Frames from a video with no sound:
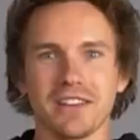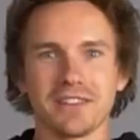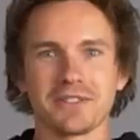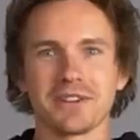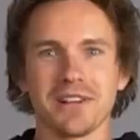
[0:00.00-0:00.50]

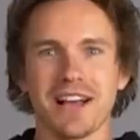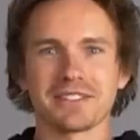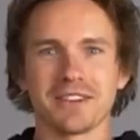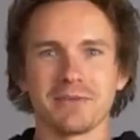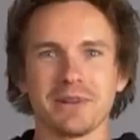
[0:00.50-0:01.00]
These are the
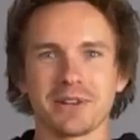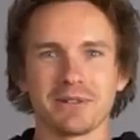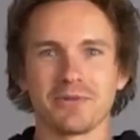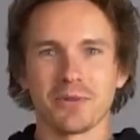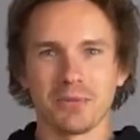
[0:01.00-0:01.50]
glasses I've been
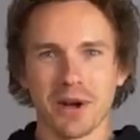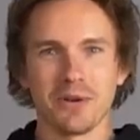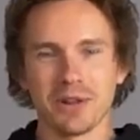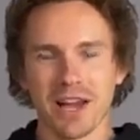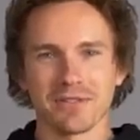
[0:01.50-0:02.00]
looking for my
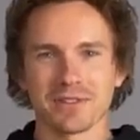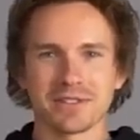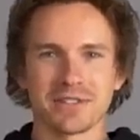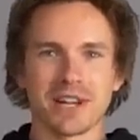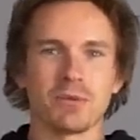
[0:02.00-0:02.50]
whole life.
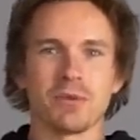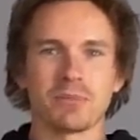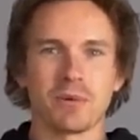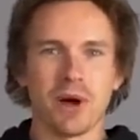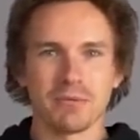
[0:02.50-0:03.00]
Because the number
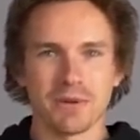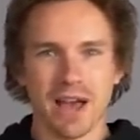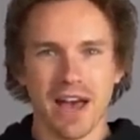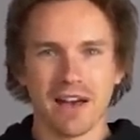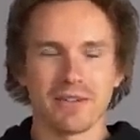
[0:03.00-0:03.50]
one problem you
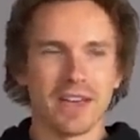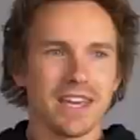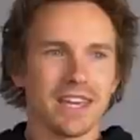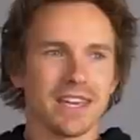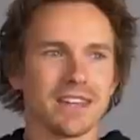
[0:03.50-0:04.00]
have
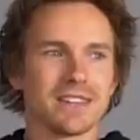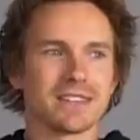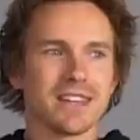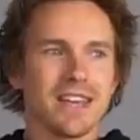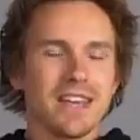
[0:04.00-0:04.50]

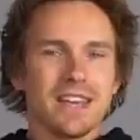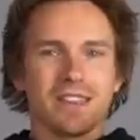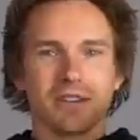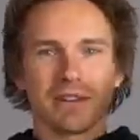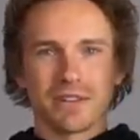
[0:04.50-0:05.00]
is
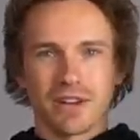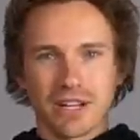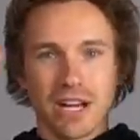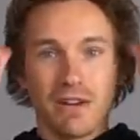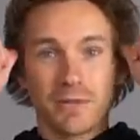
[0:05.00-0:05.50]
they're either
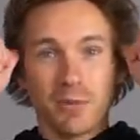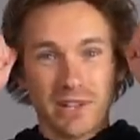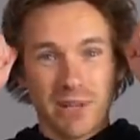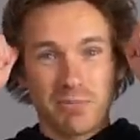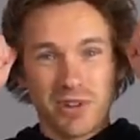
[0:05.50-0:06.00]

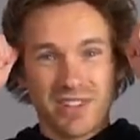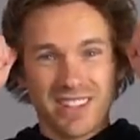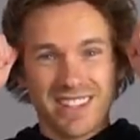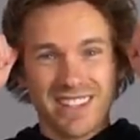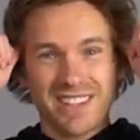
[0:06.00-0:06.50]
uncomfortable and they push
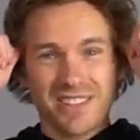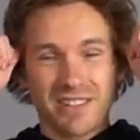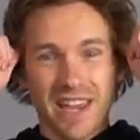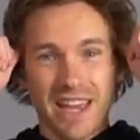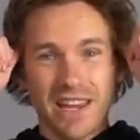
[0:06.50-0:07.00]
on the sides of
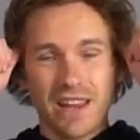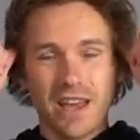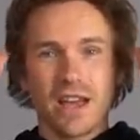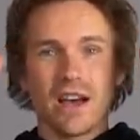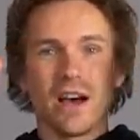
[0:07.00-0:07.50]
your head,
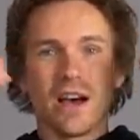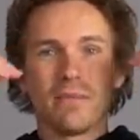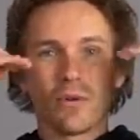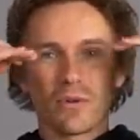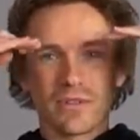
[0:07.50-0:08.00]

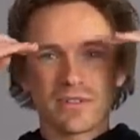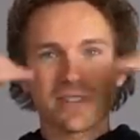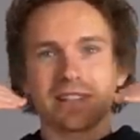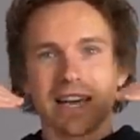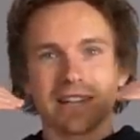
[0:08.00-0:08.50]
or they're
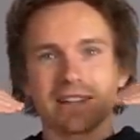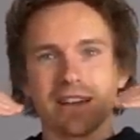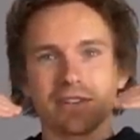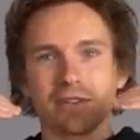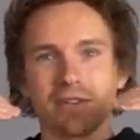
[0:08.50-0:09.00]
sliding
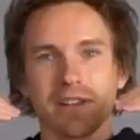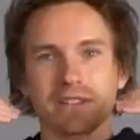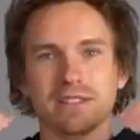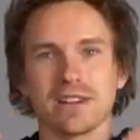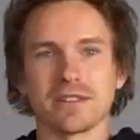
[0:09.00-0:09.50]
down your
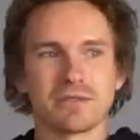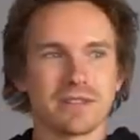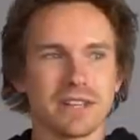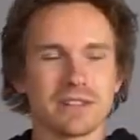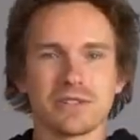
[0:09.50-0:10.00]
face a ton. Those
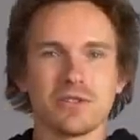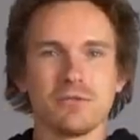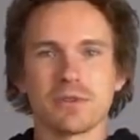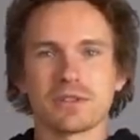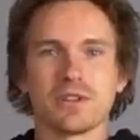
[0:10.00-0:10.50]
are like the
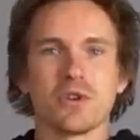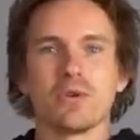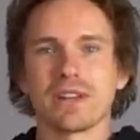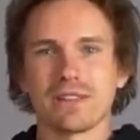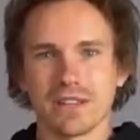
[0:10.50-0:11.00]
two most
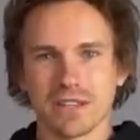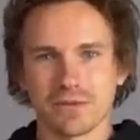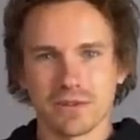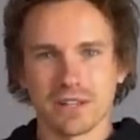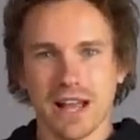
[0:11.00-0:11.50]
annoying
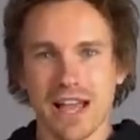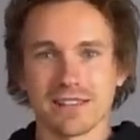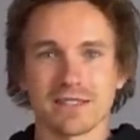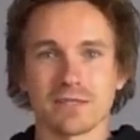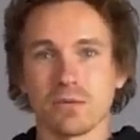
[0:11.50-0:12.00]
things for
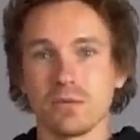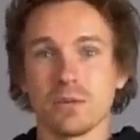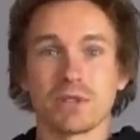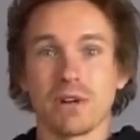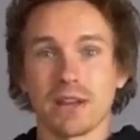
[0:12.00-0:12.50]
glasses
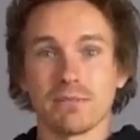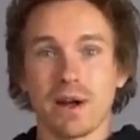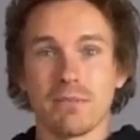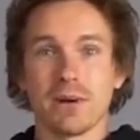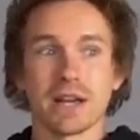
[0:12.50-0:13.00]
when you're riding a
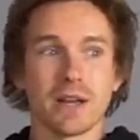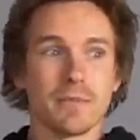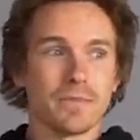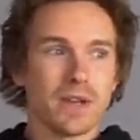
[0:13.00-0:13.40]
mountain bike.